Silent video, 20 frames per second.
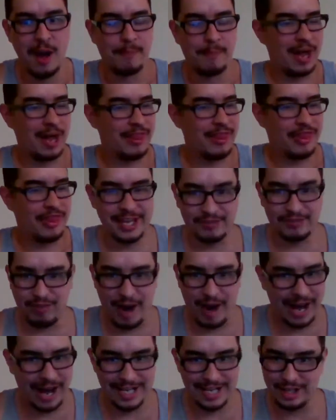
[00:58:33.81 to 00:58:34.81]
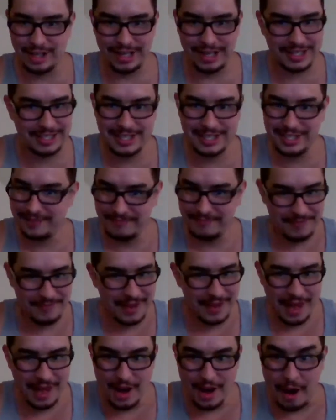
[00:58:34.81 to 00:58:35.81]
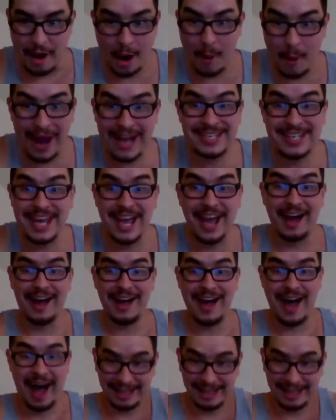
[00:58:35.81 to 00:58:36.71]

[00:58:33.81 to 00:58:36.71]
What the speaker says: But this fight, no idea.